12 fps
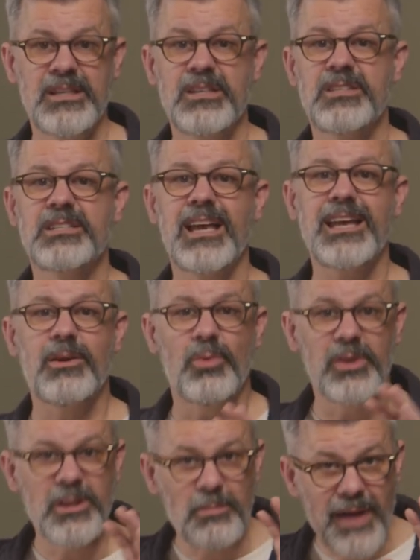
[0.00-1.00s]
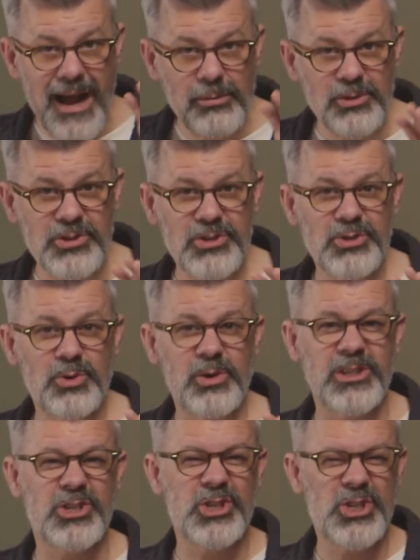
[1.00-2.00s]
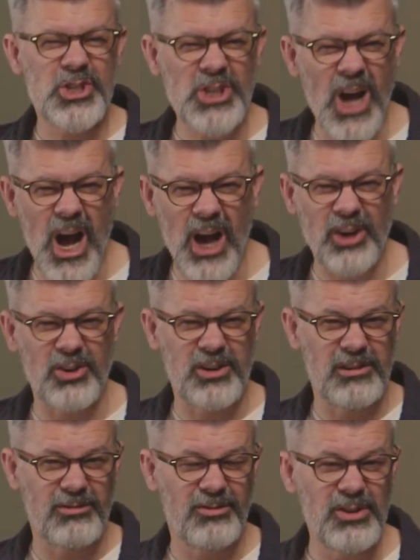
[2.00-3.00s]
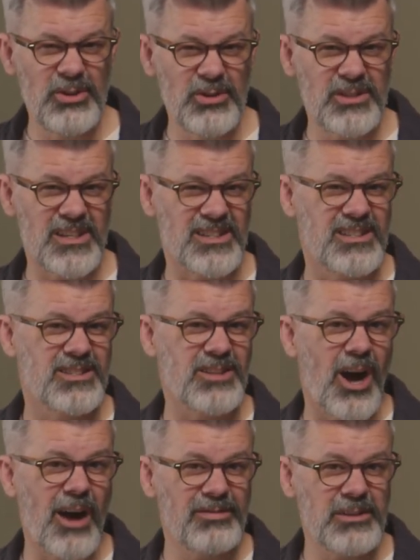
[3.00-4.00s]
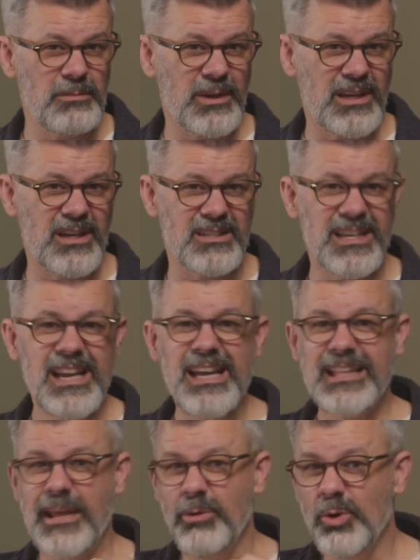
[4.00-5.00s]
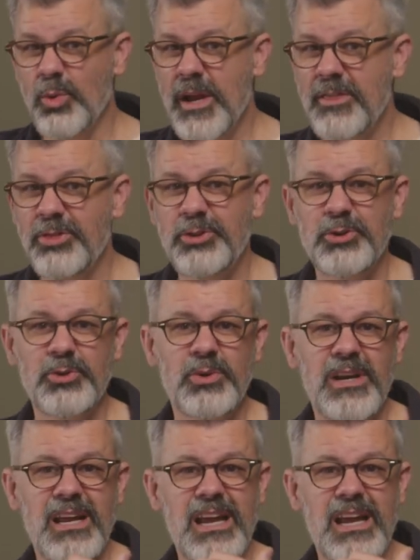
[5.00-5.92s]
Second, when the Bible's stories shock or confuse us, it's often because they were written through